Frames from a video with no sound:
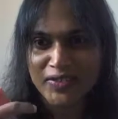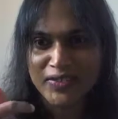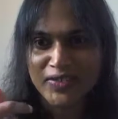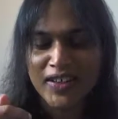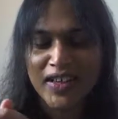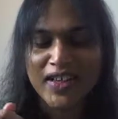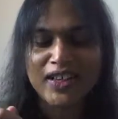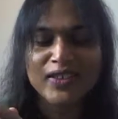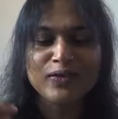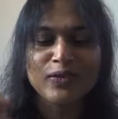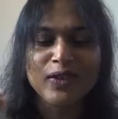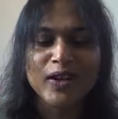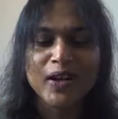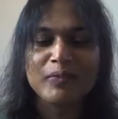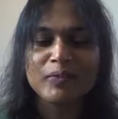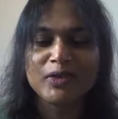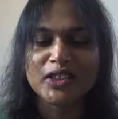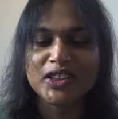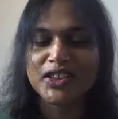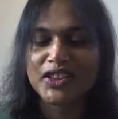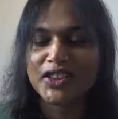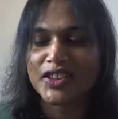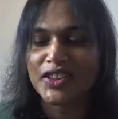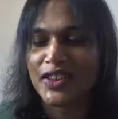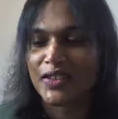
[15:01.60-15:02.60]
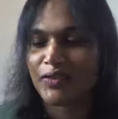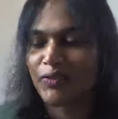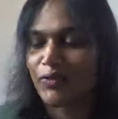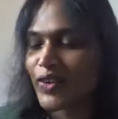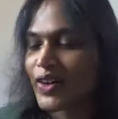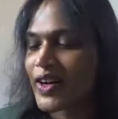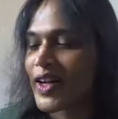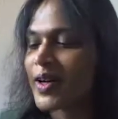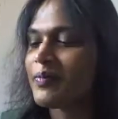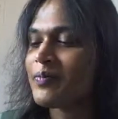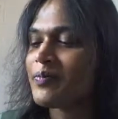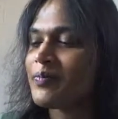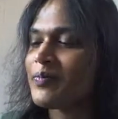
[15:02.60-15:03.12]
trans. What I'm ashamed,
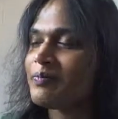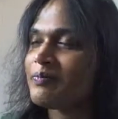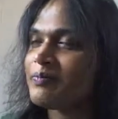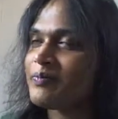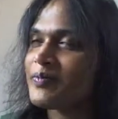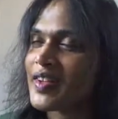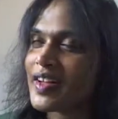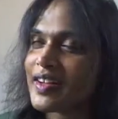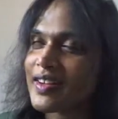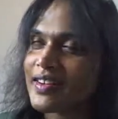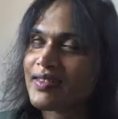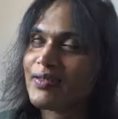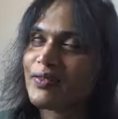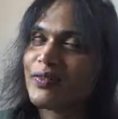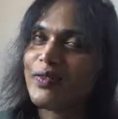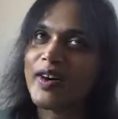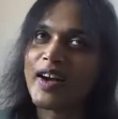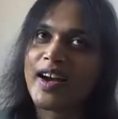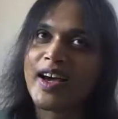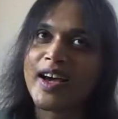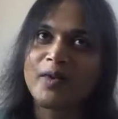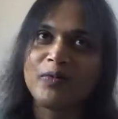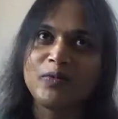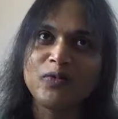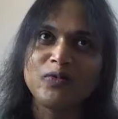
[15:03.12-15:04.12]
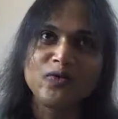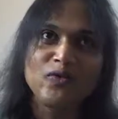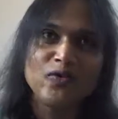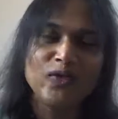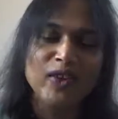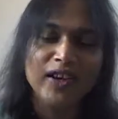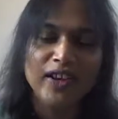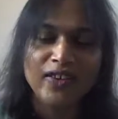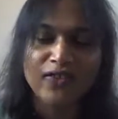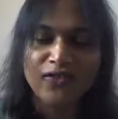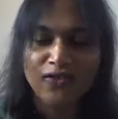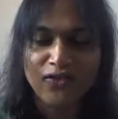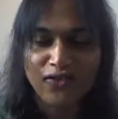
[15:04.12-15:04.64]
what I'm not, what I'm,
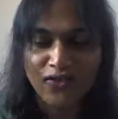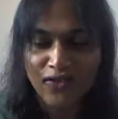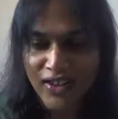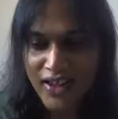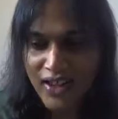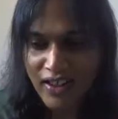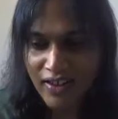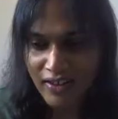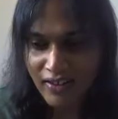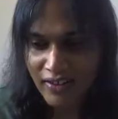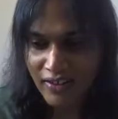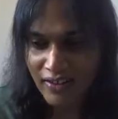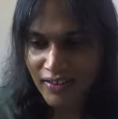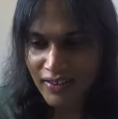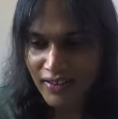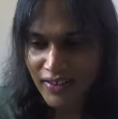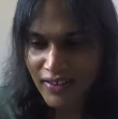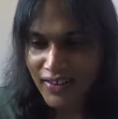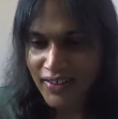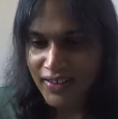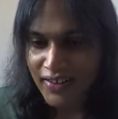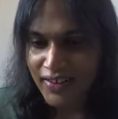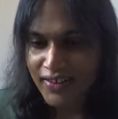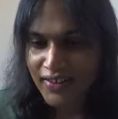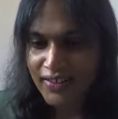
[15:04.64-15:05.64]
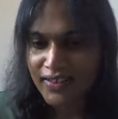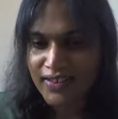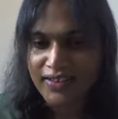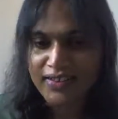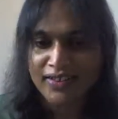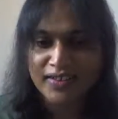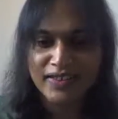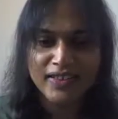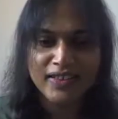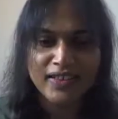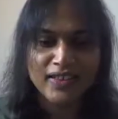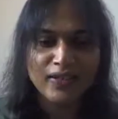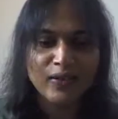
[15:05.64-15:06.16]
what I fear
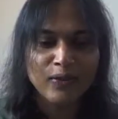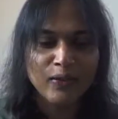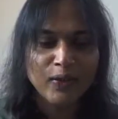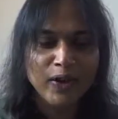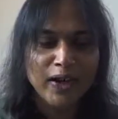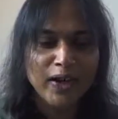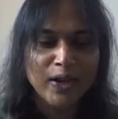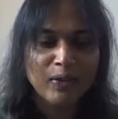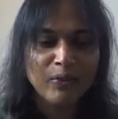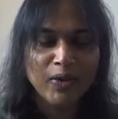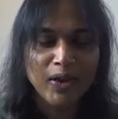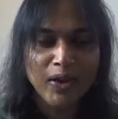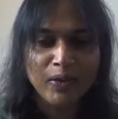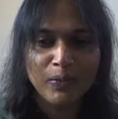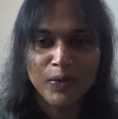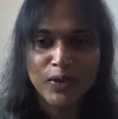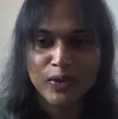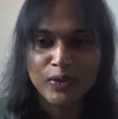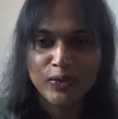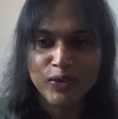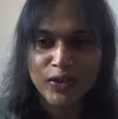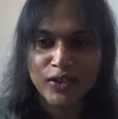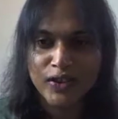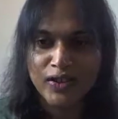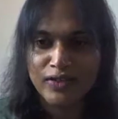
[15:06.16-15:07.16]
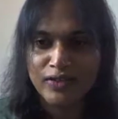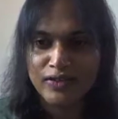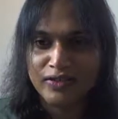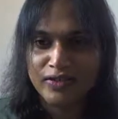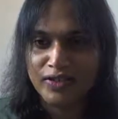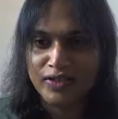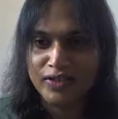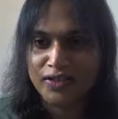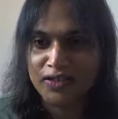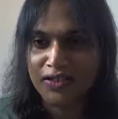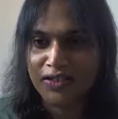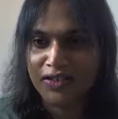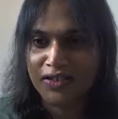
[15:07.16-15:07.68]
is the way people would
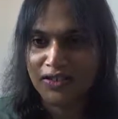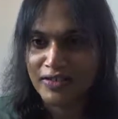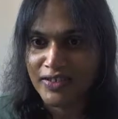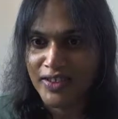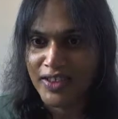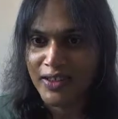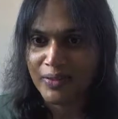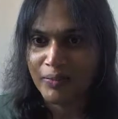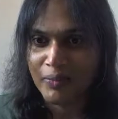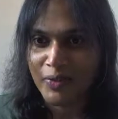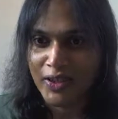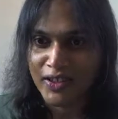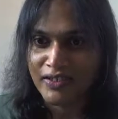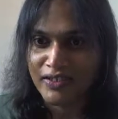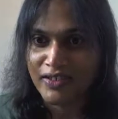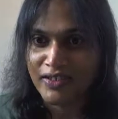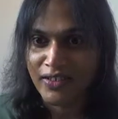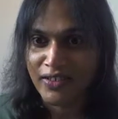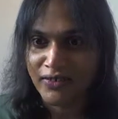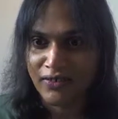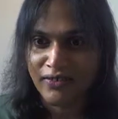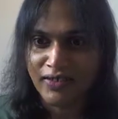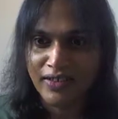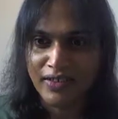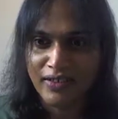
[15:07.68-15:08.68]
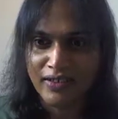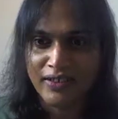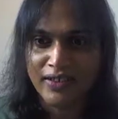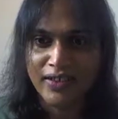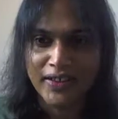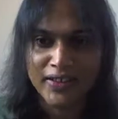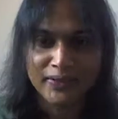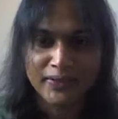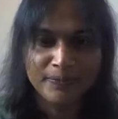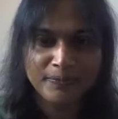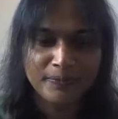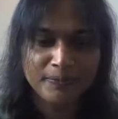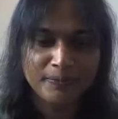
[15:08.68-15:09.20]
treat me
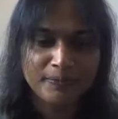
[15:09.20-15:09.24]
differently.